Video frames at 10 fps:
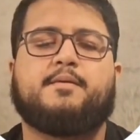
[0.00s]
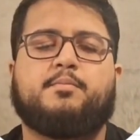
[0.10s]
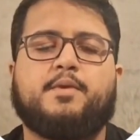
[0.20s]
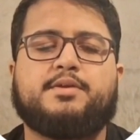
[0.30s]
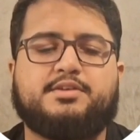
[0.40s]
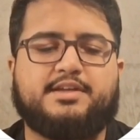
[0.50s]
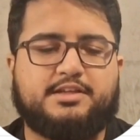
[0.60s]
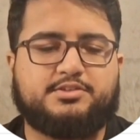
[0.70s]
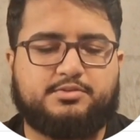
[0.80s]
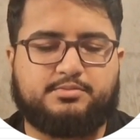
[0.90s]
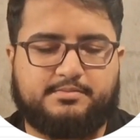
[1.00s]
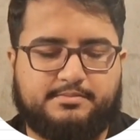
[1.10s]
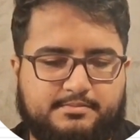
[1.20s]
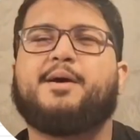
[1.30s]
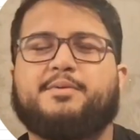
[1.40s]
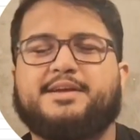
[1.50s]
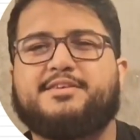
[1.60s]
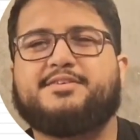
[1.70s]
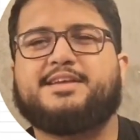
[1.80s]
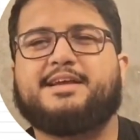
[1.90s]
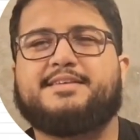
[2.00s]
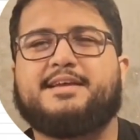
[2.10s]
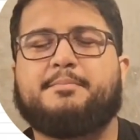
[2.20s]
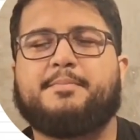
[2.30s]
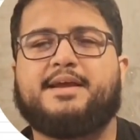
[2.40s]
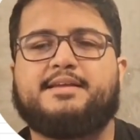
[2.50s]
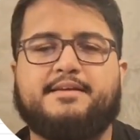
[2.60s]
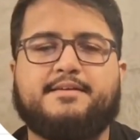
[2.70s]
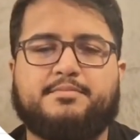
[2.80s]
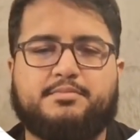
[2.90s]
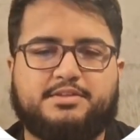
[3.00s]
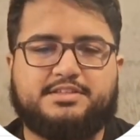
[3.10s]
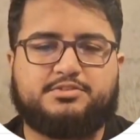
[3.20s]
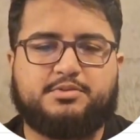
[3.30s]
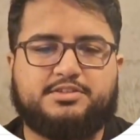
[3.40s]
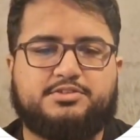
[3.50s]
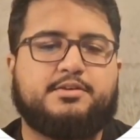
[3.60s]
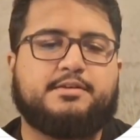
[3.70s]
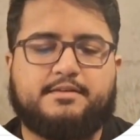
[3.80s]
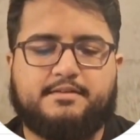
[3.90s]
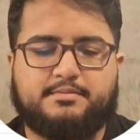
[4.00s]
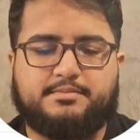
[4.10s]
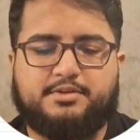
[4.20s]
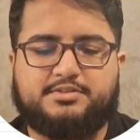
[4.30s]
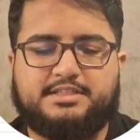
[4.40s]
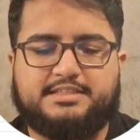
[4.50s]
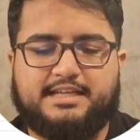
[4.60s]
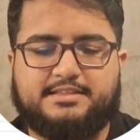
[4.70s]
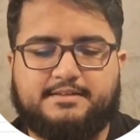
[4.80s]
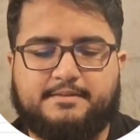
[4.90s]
What should I do? Now we need to get the embed for this question using that